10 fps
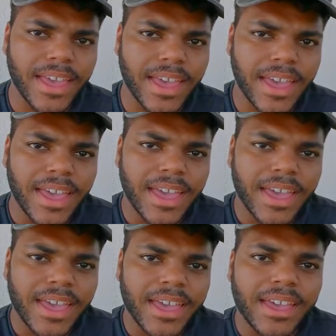
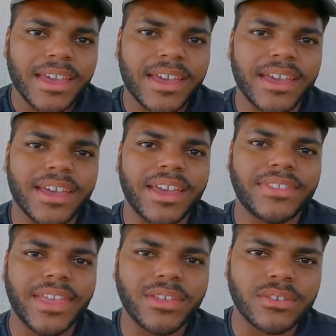Hey,
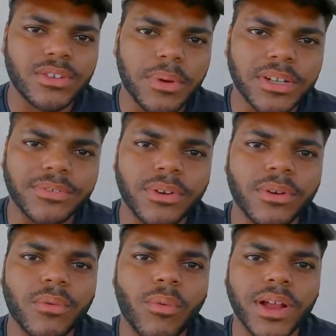thank you so much
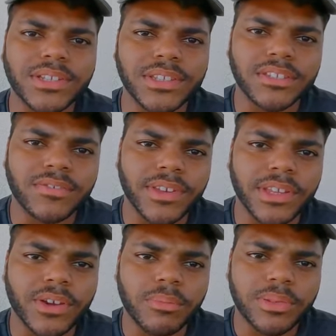for watching this
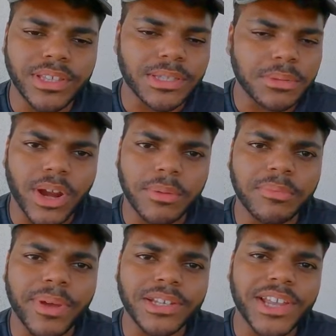video. Please subscribe
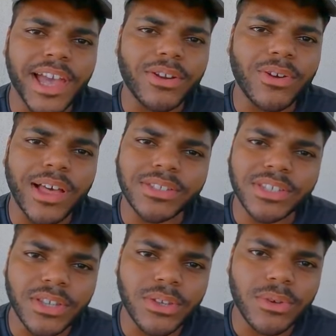to my channel. I'll
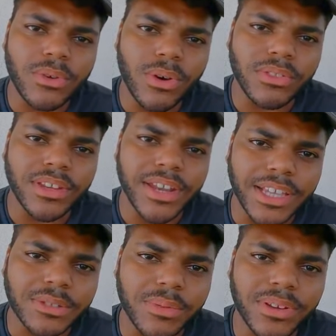see you on the
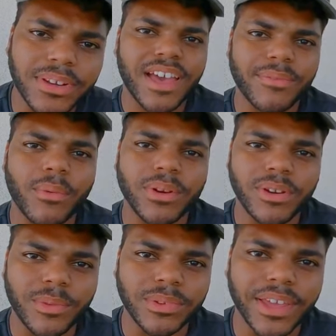next one. Have a
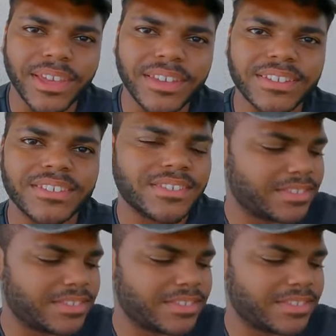wonderful day.